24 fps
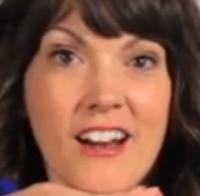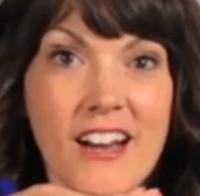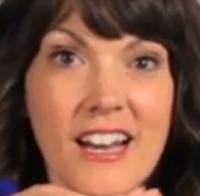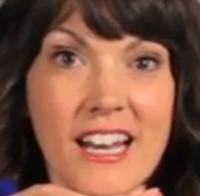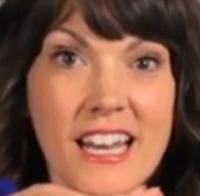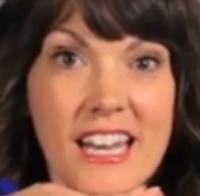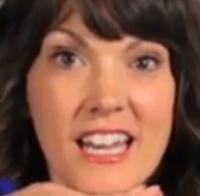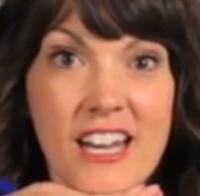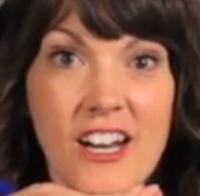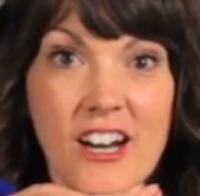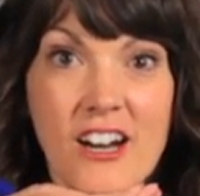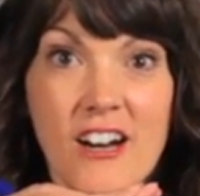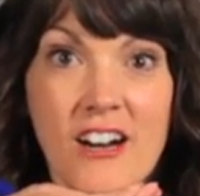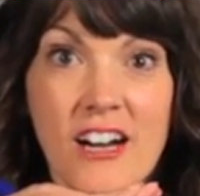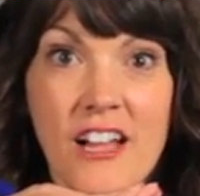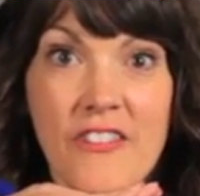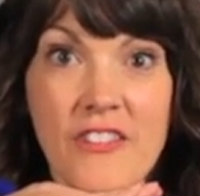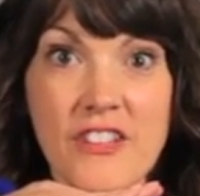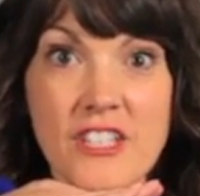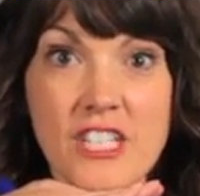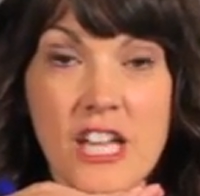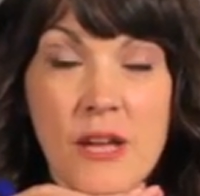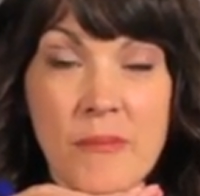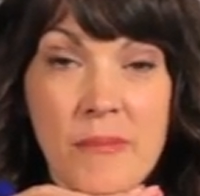and here at
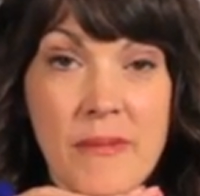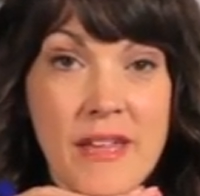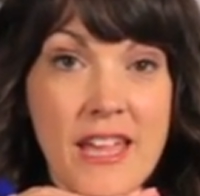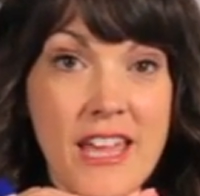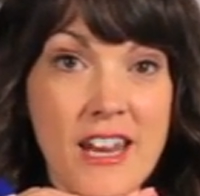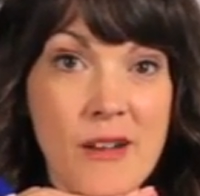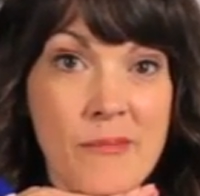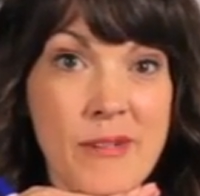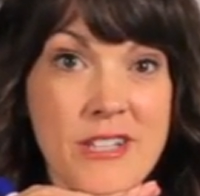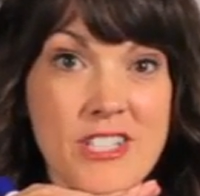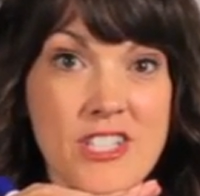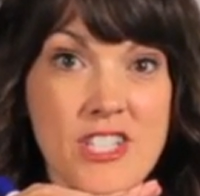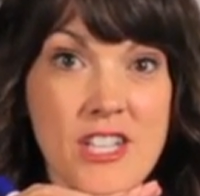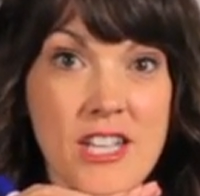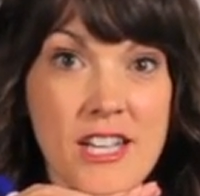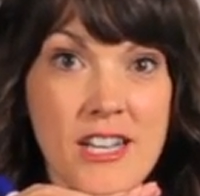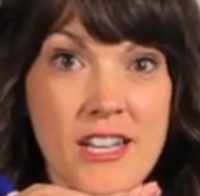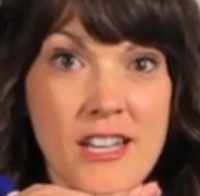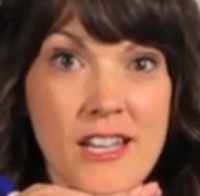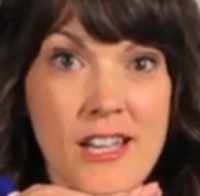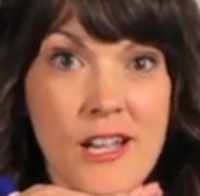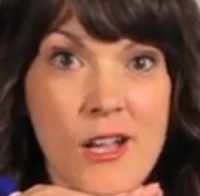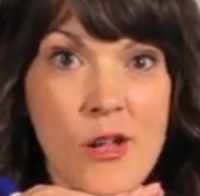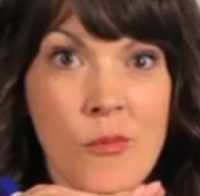the top of my head and my chin,